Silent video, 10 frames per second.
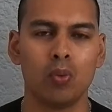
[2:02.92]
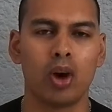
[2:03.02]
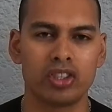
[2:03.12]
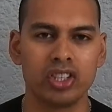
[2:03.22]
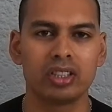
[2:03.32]

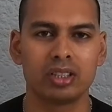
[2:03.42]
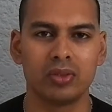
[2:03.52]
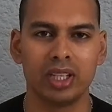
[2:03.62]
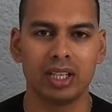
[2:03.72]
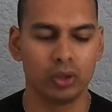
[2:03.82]
watching this
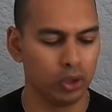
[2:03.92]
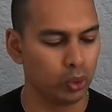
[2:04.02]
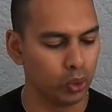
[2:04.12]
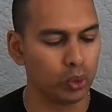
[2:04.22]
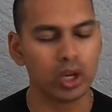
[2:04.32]
video,
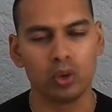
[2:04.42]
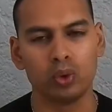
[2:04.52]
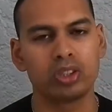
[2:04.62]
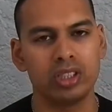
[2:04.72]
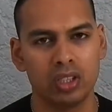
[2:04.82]
you do know who
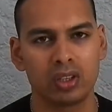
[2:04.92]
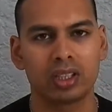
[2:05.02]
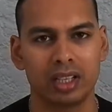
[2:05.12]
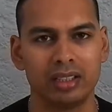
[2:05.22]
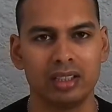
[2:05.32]

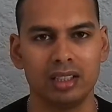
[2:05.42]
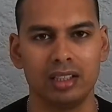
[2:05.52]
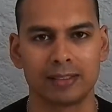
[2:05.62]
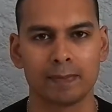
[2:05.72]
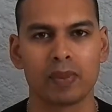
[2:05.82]
CRKT
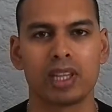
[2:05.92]
is.